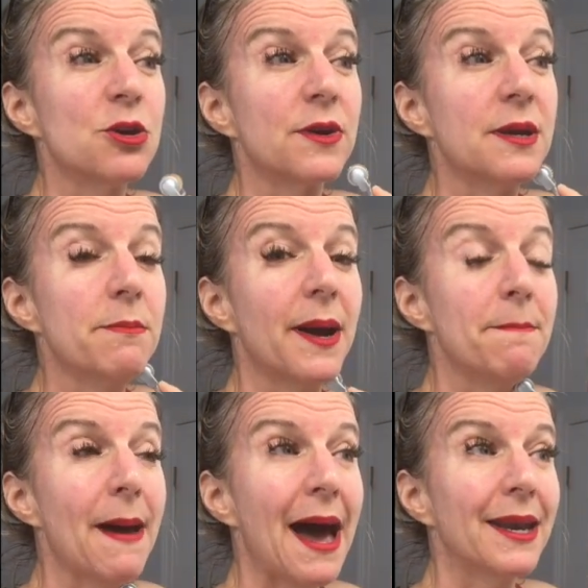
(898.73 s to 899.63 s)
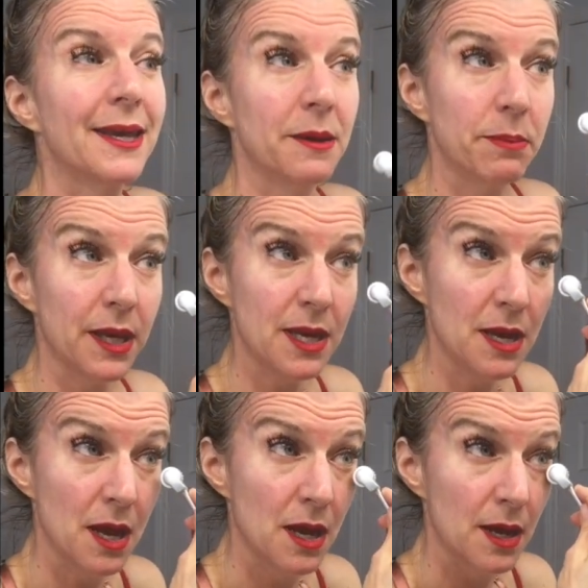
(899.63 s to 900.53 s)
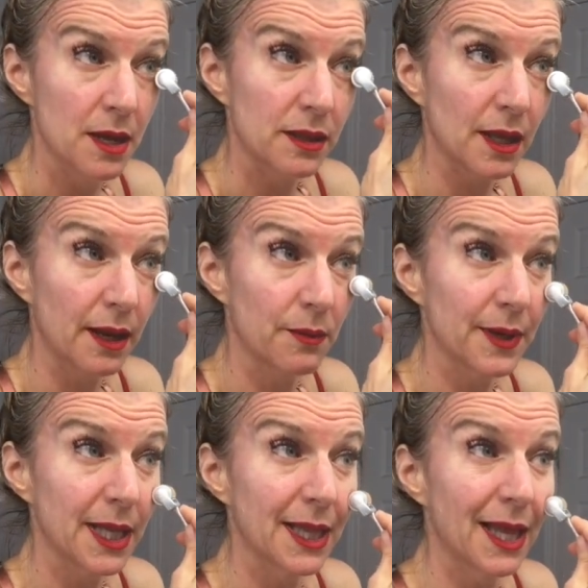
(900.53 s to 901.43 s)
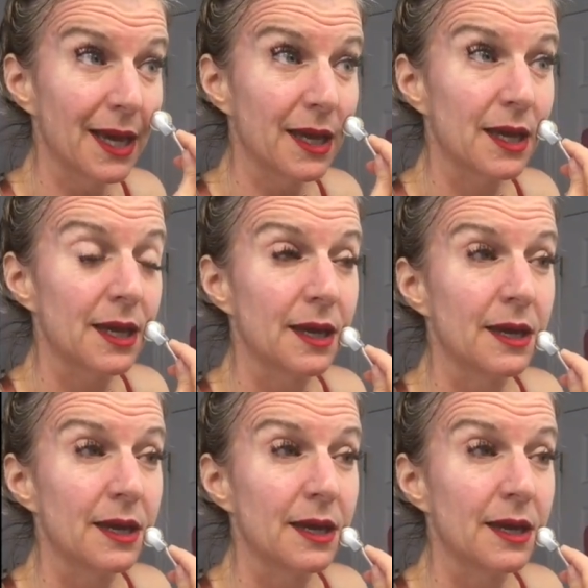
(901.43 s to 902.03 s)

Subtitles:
cream by Mad Hippie that I really like.